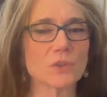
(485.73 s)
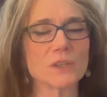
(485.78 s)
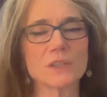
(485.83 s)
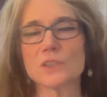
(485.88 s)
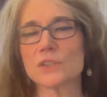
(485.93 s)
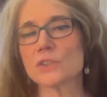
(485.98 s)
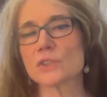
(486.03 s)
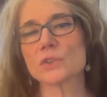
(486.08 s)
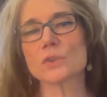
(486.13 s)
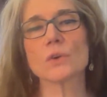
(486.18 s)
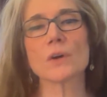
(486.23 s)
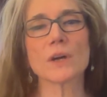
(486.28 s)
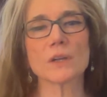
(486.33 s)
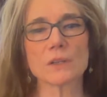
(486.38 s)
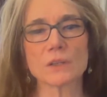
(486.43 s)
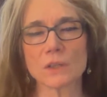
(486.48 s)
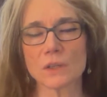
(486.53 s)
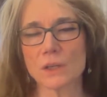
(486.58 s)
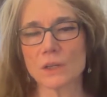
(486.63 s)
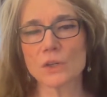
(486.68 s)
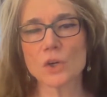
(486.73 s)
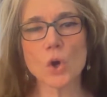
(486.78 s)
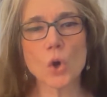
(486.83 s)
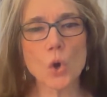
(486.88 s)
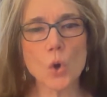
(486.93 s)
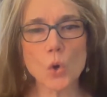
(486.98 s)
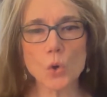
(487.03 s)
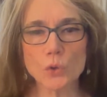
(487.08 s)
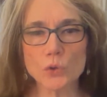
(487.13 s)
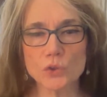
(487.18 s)
to just go out
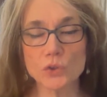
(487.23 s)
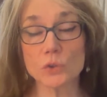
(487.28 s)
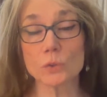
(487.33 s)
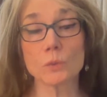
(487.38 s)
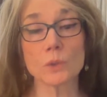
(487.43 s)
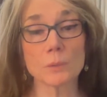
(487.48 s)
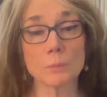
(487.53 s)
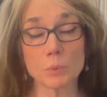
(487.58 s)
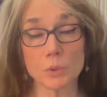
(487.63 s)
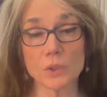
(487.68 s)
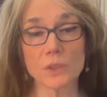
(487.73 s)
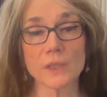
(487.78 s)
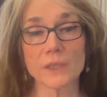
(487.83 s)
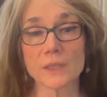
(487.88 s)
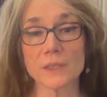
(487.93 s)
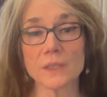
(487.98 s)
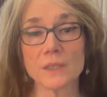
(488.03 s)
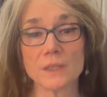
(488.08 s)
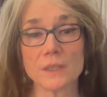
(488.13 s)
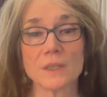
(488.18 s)
cold, you will pull it.